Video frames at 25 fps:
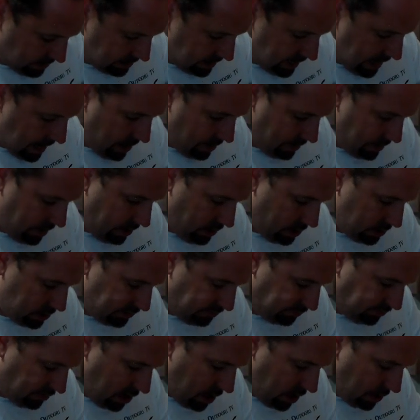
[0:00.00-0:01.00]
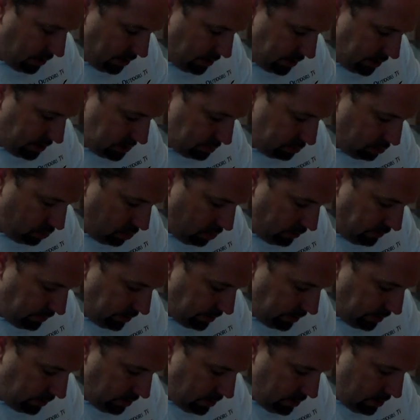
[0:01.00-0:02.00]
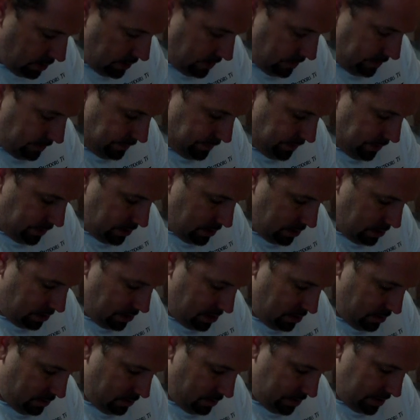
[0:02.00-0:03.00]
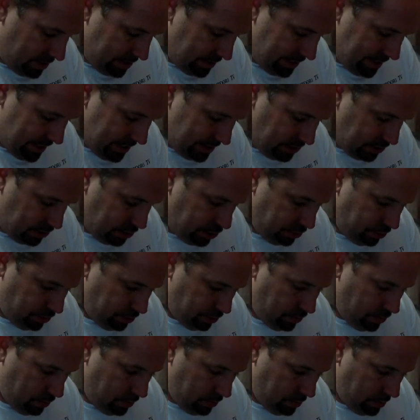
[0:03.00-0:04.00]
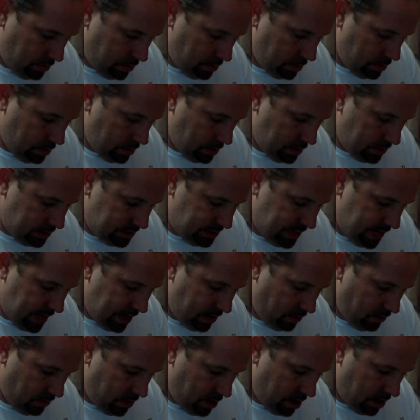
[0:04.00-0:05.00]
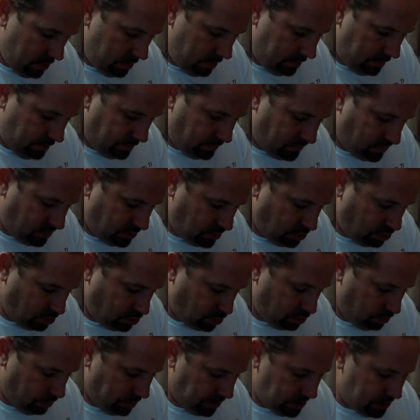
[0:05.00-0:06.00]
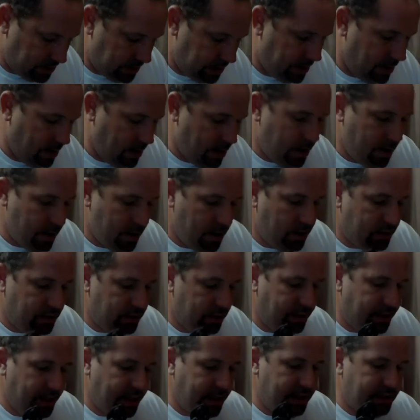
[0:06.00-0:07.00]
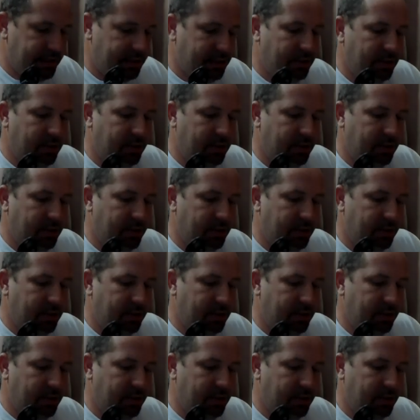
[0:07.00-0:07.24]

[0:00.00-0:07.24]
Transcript: down there, it's fluttering, it's moving. You know, you don't want it to get too tangled up, too twisted. So this